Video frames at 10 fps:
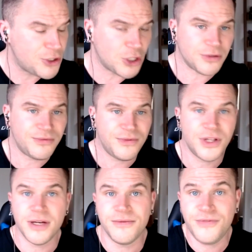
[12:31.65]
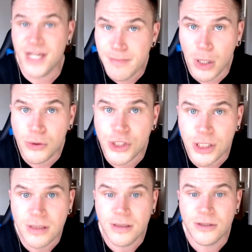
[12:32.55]
You've got the, the
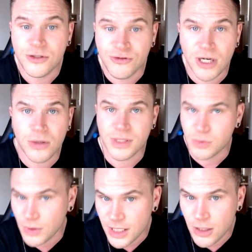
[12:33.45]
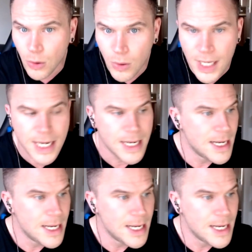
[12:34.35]
V-Motion grill, that's what they call it.